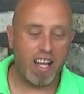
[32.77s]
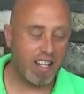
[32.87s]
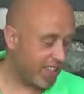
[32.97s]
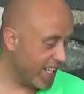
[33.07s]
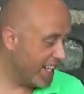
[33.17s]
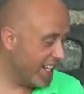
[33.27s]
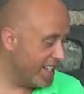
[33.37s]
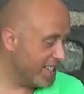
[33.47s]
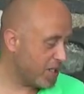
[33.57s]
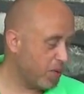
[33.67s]

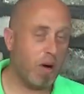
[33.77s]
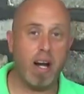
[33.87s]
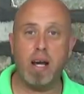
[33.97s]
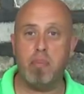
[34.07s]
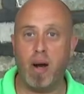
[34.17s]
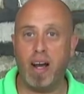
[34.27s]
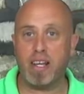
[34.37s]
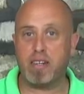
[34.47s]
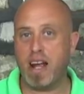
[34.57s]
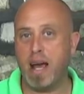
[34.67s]
there's quite a pile
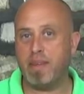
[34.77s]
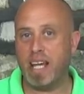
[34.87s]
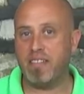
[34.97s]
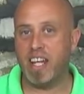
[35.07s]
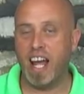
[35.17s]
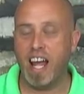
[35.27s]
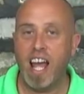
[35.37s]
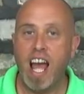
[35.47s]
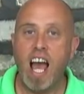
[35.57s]
of crap down there,